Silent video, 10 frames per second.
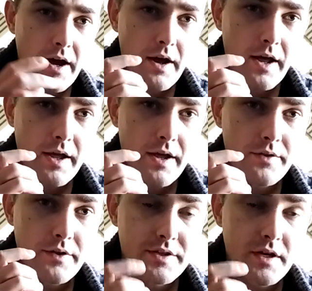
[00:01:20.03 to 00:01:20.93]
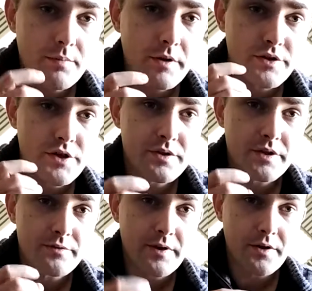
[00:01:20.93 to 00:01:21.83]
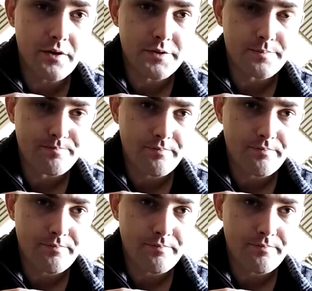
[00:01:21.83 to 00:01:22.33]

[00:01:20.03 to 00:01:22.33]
the guitar player is using his fingers.